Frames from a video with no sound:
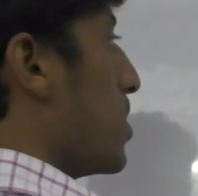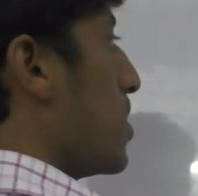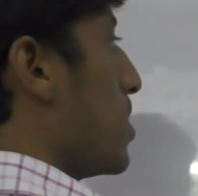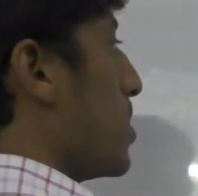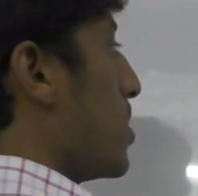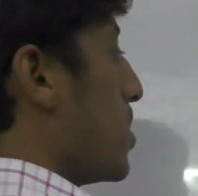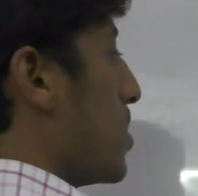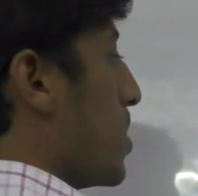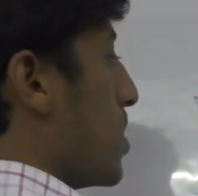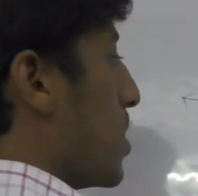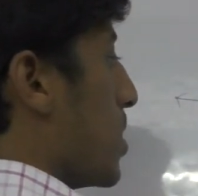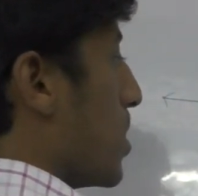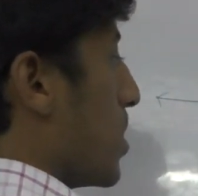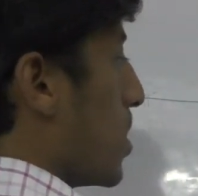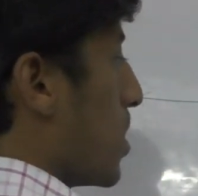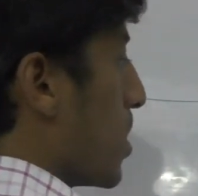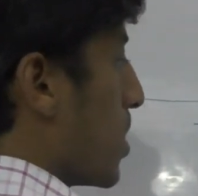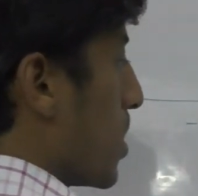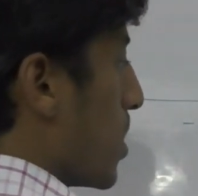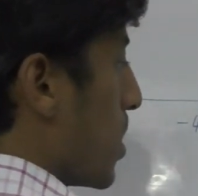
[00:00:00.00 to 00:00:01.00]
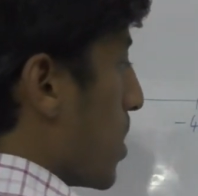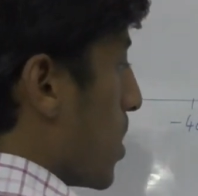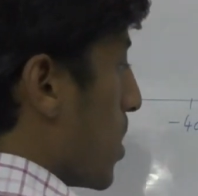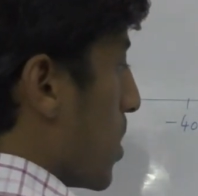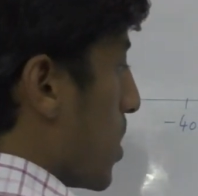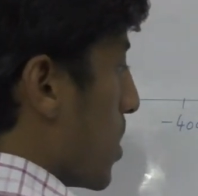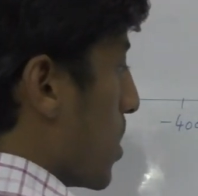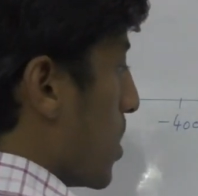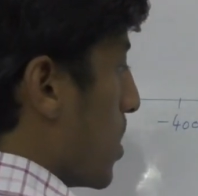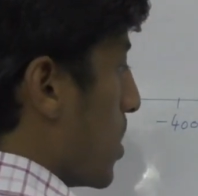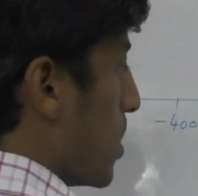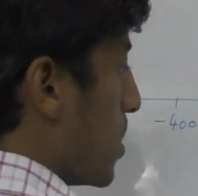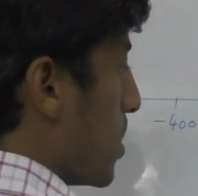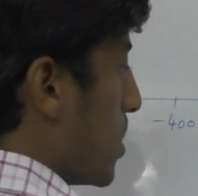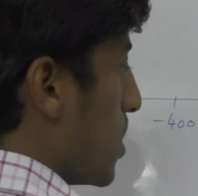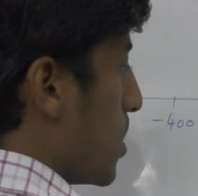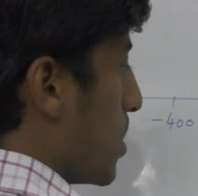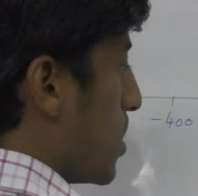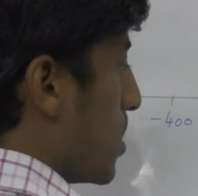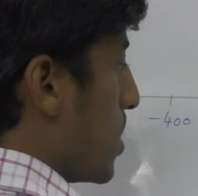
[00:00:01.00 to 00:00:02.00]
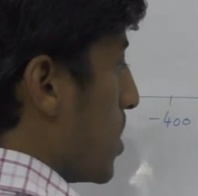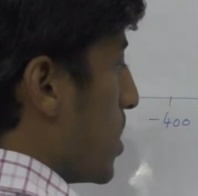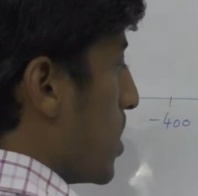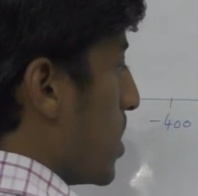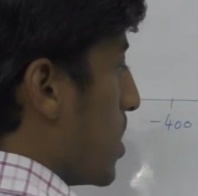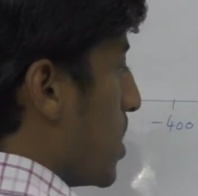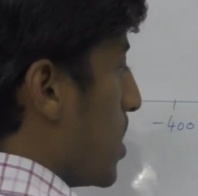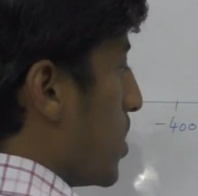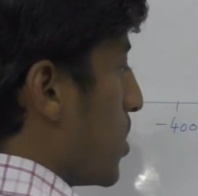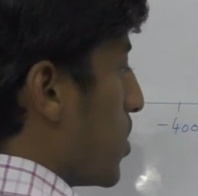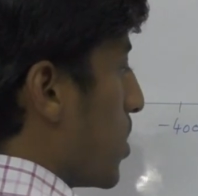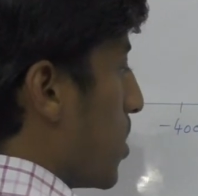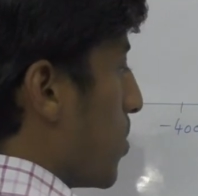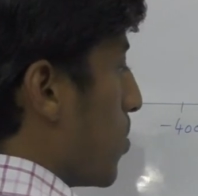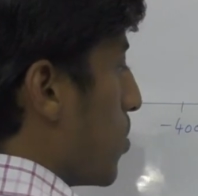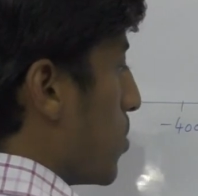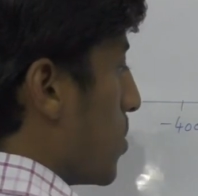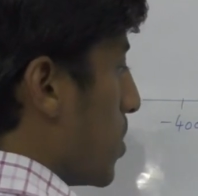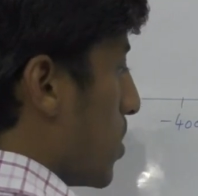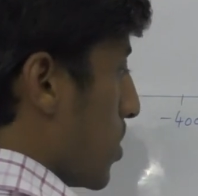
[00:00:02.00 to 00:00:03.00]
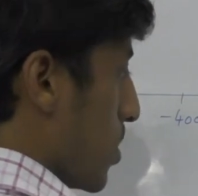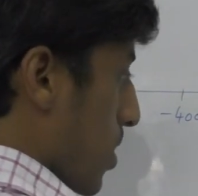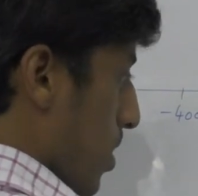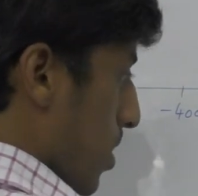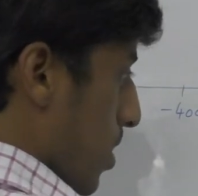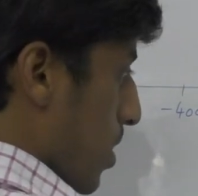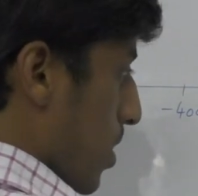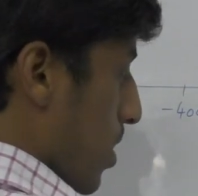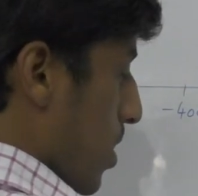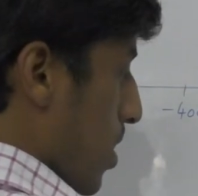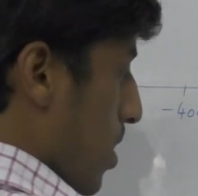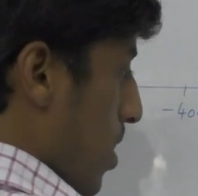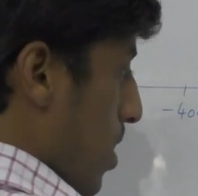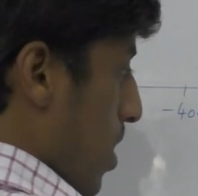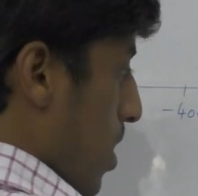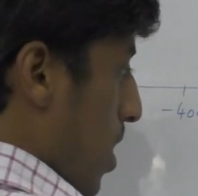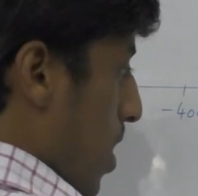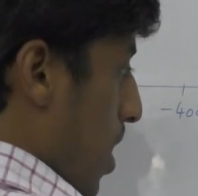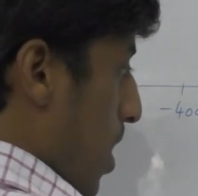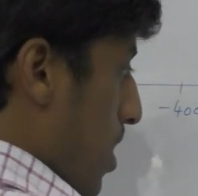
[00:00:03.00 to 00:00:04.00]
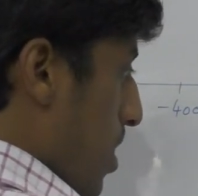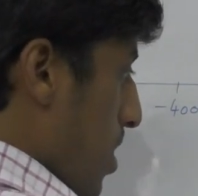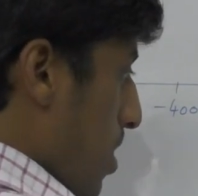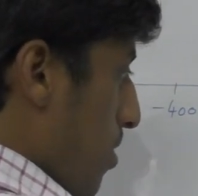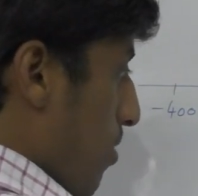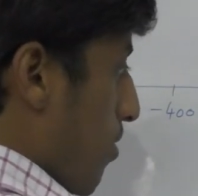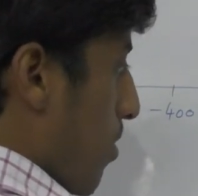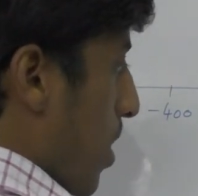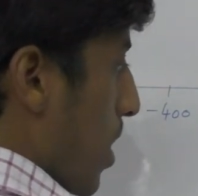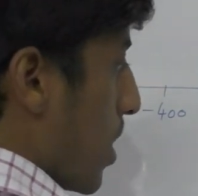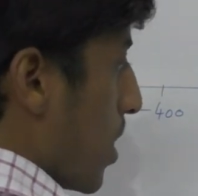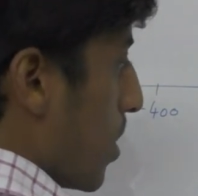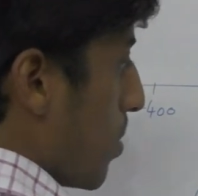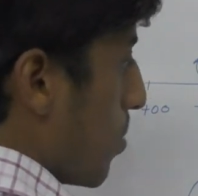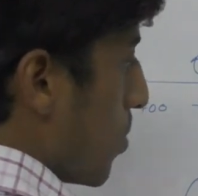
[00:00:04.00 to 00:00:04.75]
is the initial position, and the final